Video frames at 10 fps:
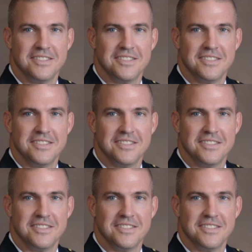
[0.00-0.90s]

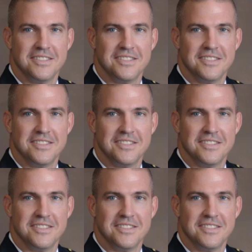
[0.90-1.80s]

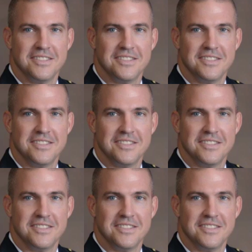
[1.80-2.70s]

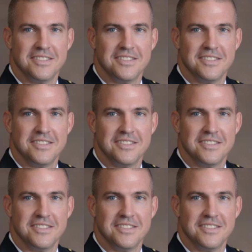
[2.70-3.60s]

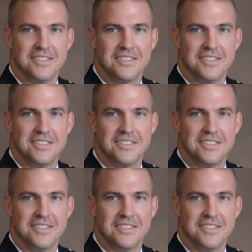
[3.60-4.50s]

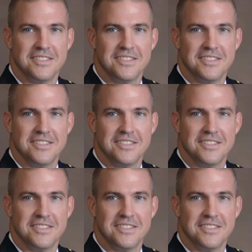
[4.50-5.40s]

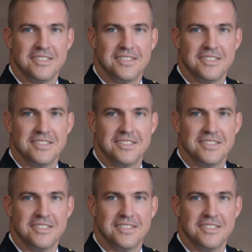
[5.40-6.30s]

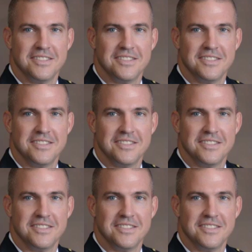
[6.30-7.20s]

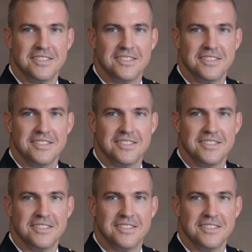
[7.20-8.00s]
[no speech]